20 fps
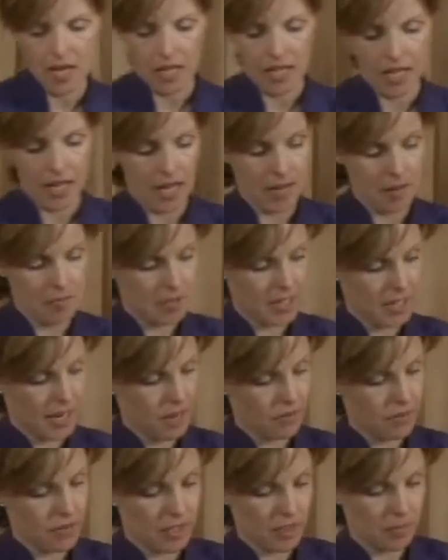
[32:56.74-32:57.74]
came
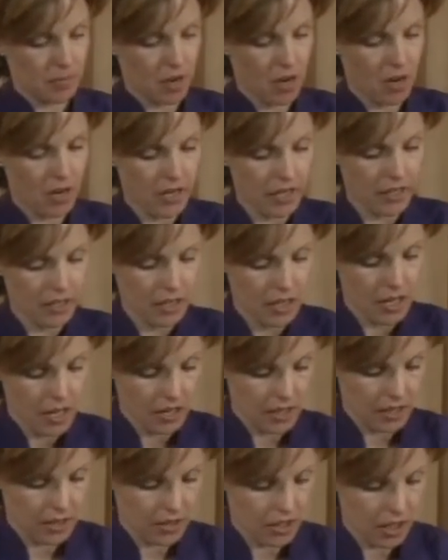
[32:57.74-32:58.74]
down the spine,
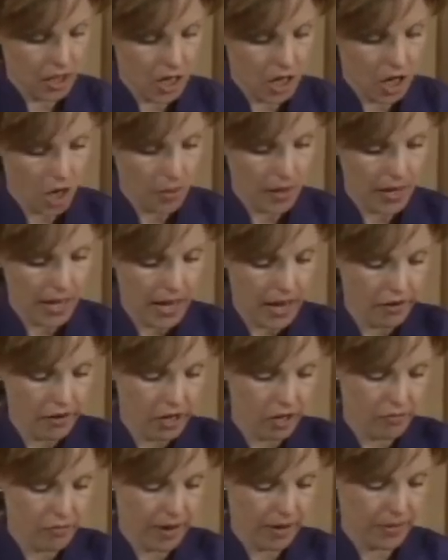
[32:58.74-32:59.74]
did the lower
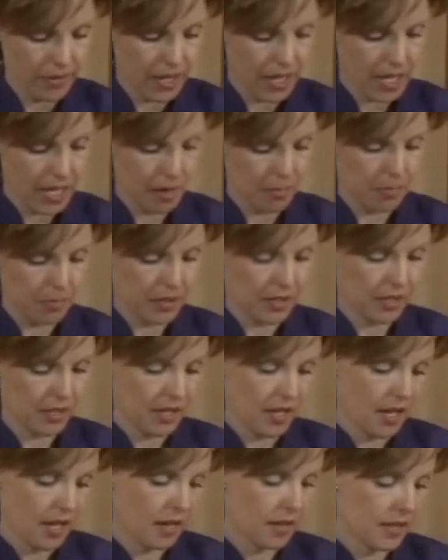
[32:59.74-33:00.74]
area around the hips
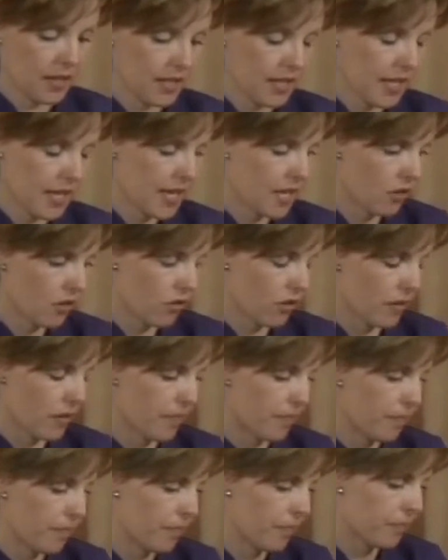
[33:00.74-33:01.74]
and the
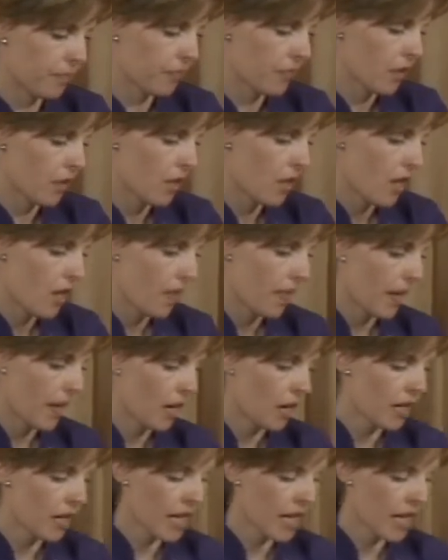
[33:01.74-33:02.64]
sacrum. Then I